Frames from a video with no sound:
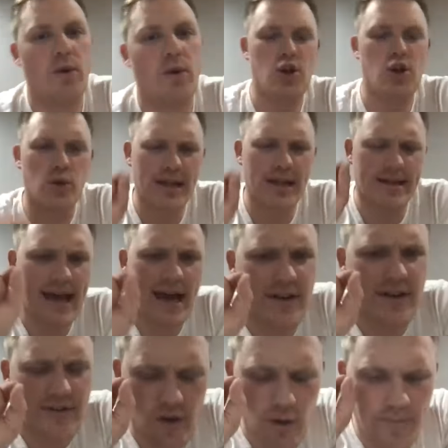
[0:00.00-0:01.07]
when you get to
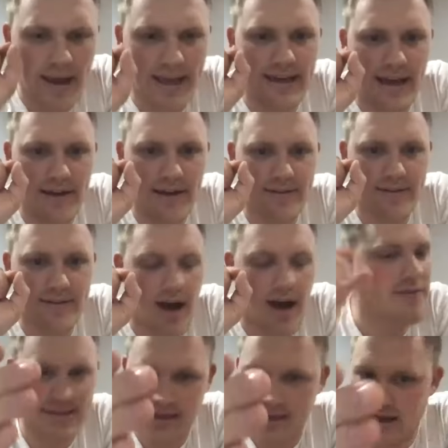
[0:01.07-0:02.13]
heaven, if you make it to heaven,
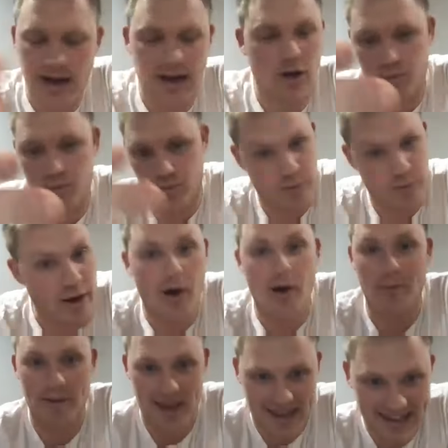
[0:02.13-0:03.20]
obviously, I hope we
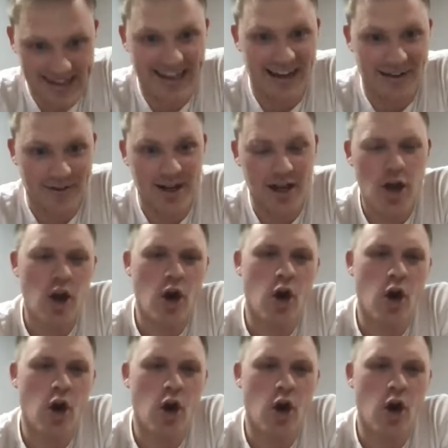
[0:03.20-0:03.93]
all make it to heaven.